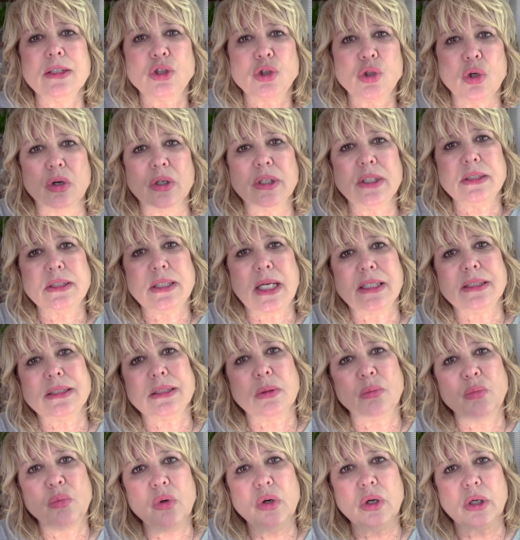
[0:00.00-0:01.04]
It's going to take
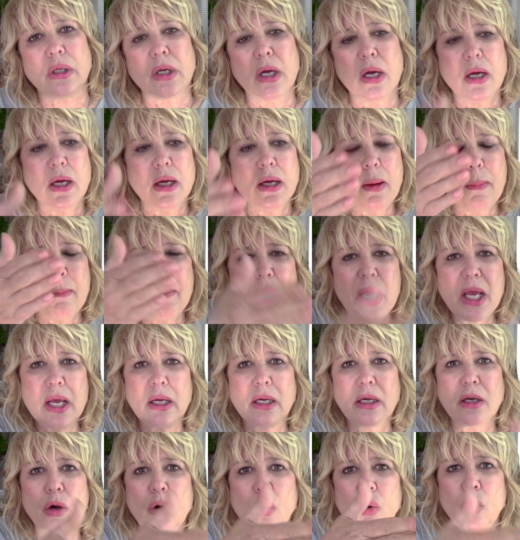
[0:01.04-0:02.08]
some work.
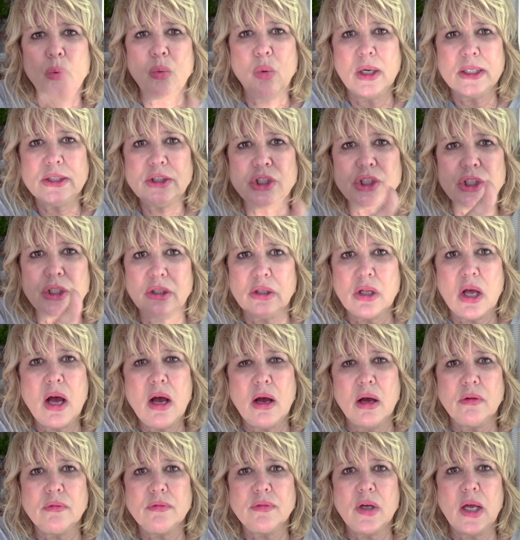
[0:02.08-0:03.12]
Pick what you
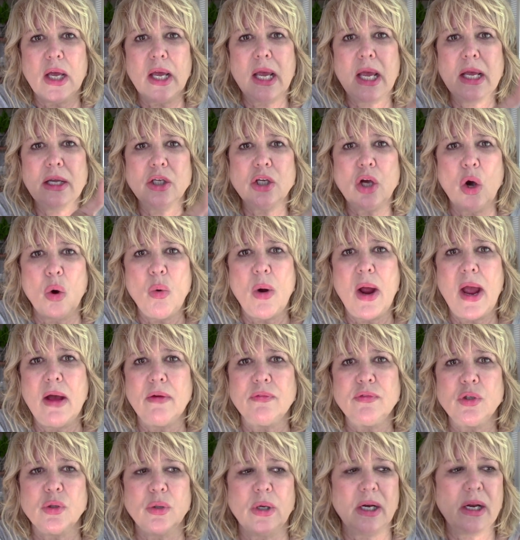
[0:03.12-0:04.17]
love and go
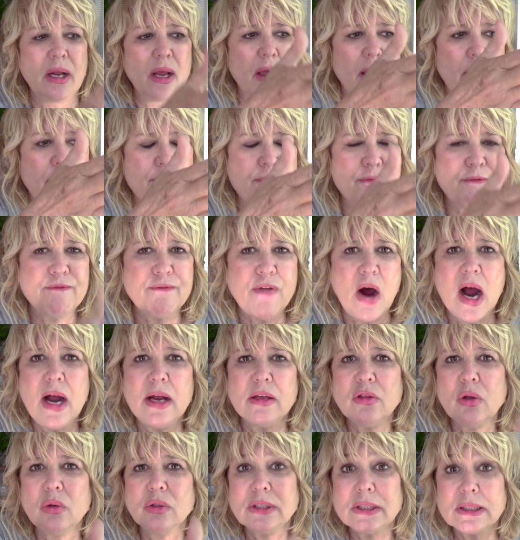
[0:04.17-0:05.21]
after it and
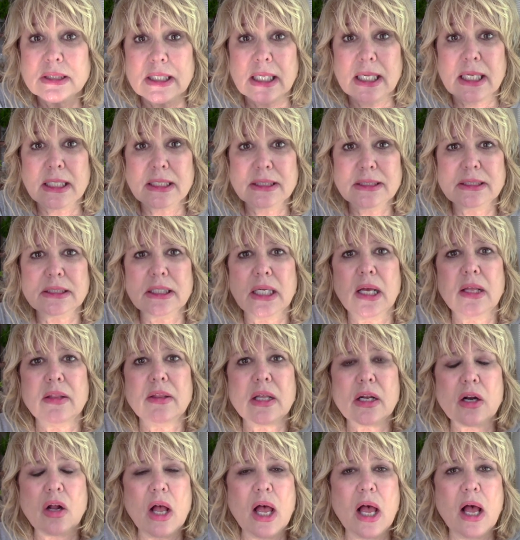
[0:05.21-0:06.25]
find those things
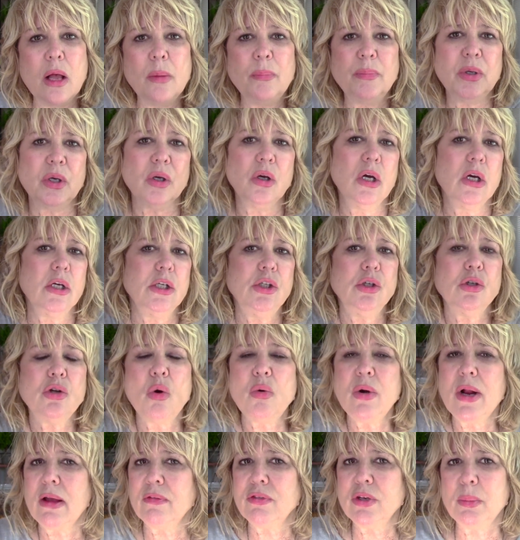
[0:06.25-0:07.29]
that'll help you. You
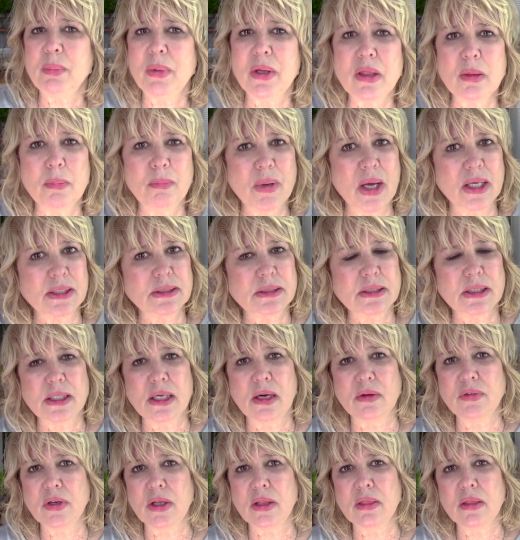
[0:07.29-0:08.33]
don't have to be the best at
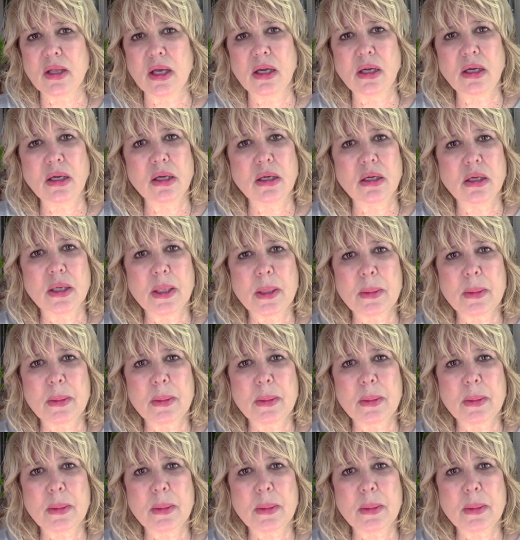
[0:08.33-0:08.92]
everything.